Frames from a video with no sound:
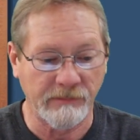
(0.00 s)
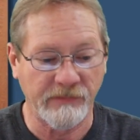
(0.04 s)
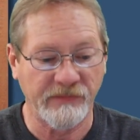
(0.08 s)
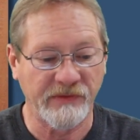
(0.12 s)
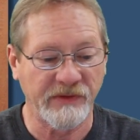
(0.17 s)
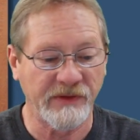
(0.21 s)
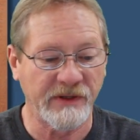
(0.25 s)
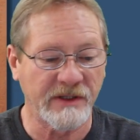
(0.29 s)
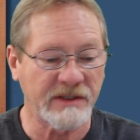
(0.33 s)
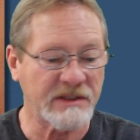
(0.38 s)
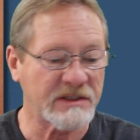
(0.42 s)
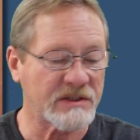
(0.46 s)

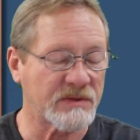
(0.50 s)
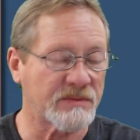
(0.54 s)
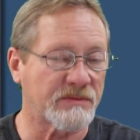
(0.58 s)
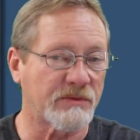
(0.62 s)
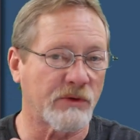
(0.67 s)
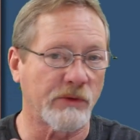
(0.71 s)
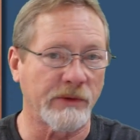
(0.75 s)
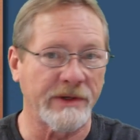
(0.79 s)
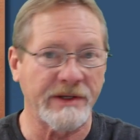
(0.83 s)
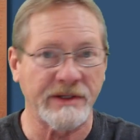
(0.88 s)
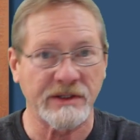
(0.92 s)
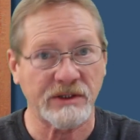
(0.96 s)
This
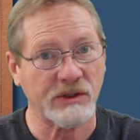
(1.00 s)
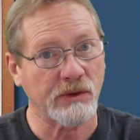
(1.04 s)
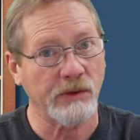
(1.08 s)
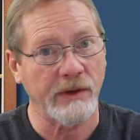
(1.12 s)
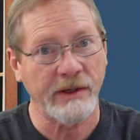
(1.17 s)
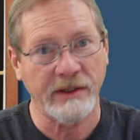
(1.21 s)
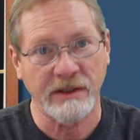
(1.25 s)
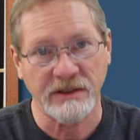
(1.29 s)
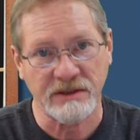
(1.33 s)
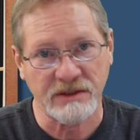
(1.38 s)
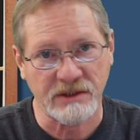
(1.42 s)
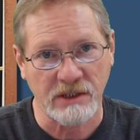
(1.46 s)
green
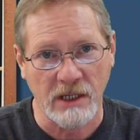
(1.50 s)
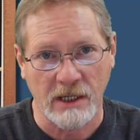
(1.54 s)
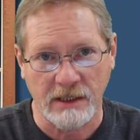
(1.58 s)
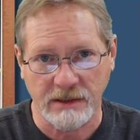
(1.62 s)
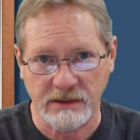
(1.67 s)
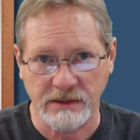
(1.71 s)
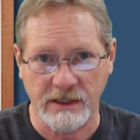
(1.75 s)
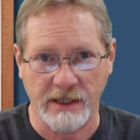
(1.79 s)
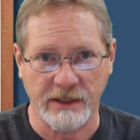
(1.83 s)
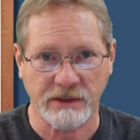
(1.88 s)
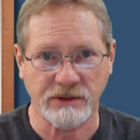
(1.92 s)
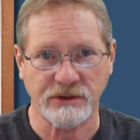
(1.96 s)
screen is not
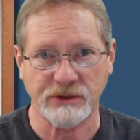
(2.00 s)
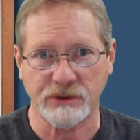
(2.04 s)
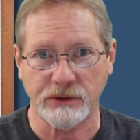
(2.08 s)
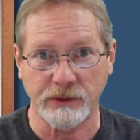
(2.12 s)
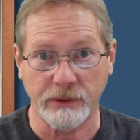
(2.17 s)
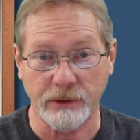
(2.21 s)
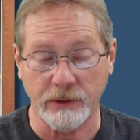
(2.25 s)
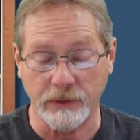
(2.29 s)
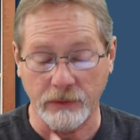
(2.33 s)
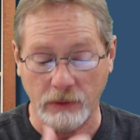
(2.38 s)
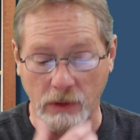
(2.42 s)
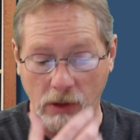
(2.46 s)

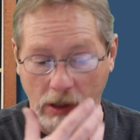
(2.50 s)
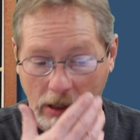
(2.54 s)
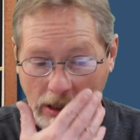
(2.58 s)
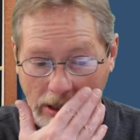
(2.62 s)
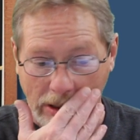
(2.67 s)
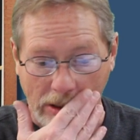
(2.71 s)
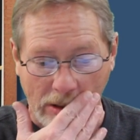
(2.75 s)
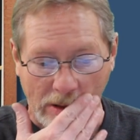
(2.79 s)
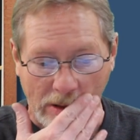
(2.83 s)
textured at all.